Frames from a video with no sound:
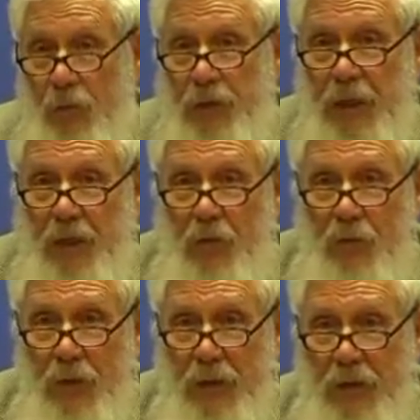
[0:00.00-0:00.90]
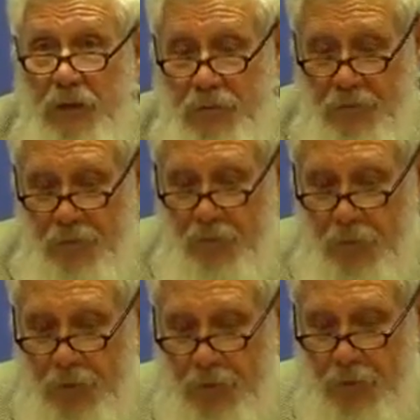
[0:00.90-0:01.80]
We take all the ills of the
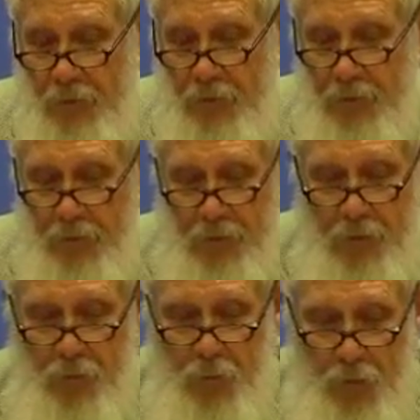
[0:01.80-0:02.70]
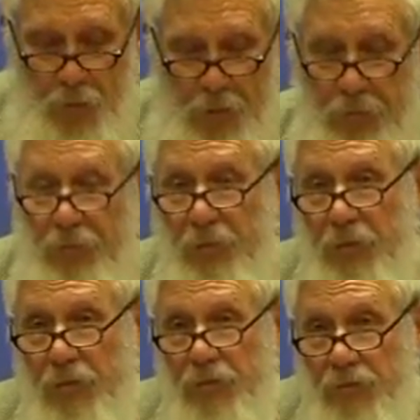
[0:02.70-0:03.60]
world, wars,
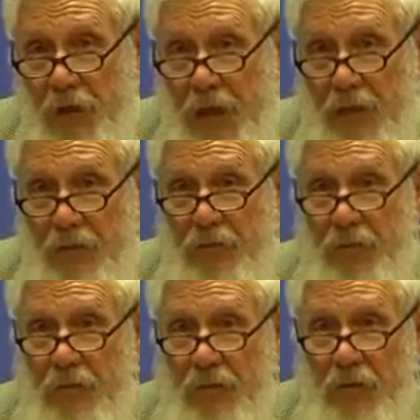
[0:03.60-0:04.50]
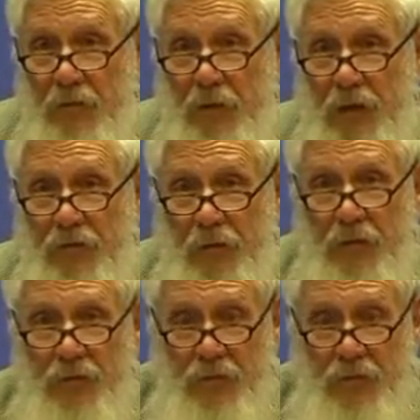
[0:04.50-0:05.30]
strikes, racial